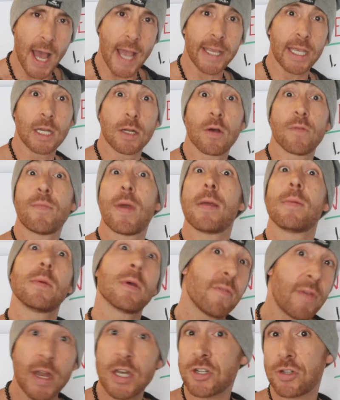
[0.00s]
can maybe
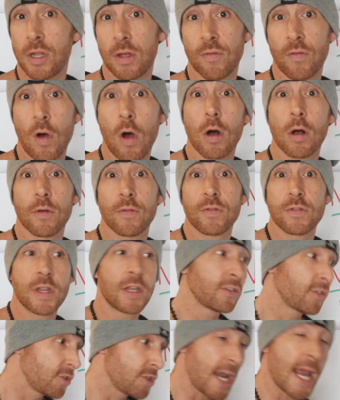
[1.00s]
eventually evolve
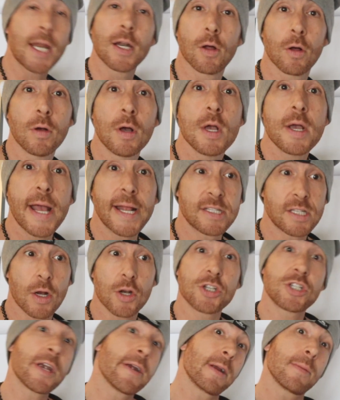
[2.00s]
this channel and
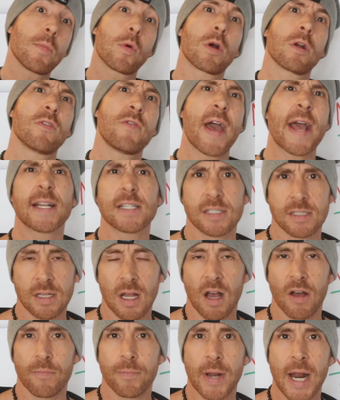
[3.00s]
start sharing more advanced
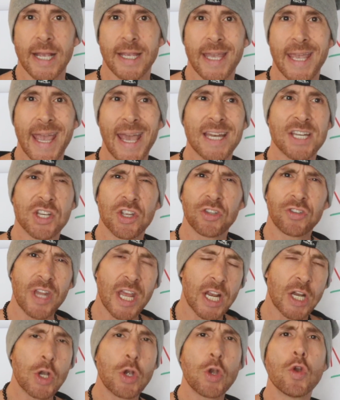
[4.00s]
stuff. But I can't just
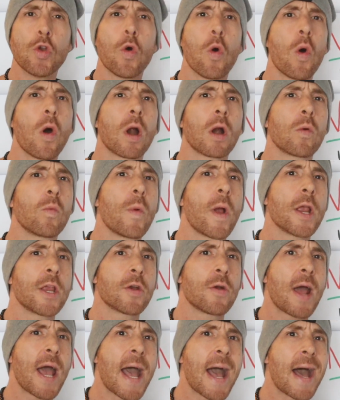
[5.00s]
ignore where
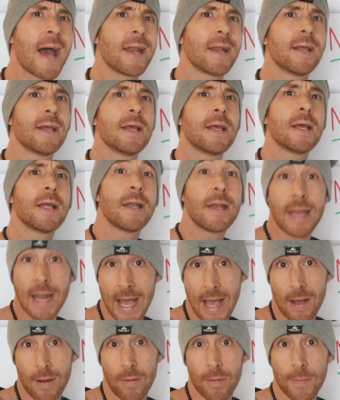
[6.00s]
you're at
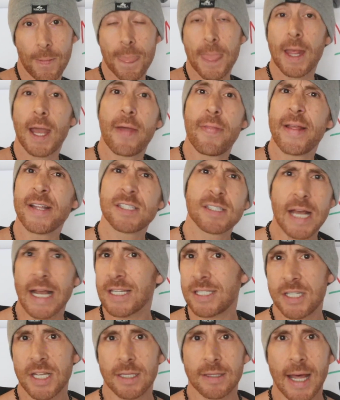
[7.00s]
now. And this I
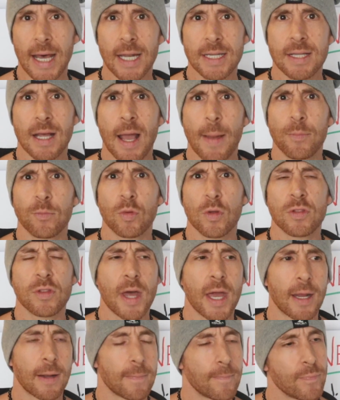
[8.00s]
see a lot of times with
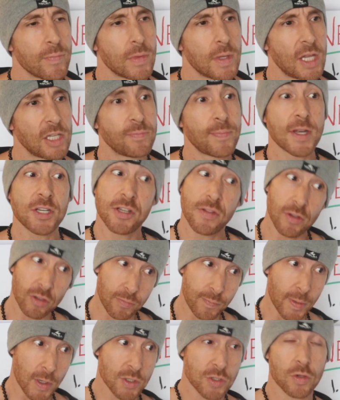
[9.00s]
like, especially in the
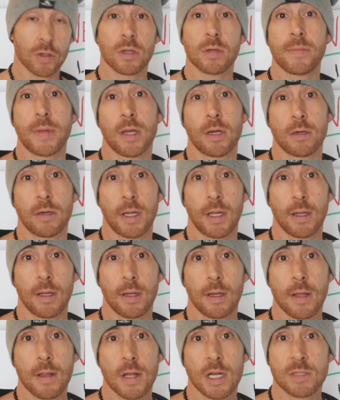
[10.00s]
spiritual community.
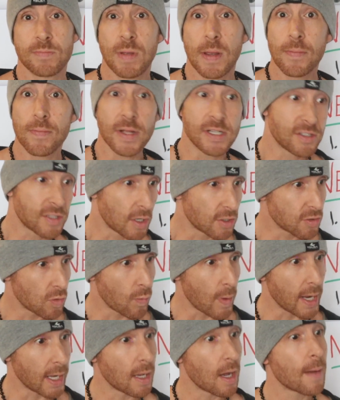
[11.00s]
There's people that start to
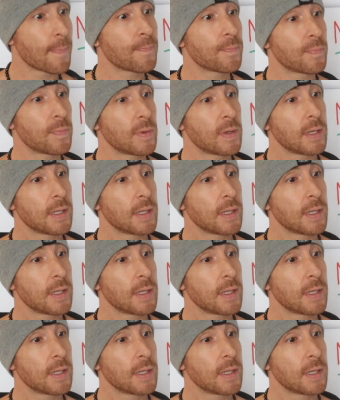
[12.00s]
wake up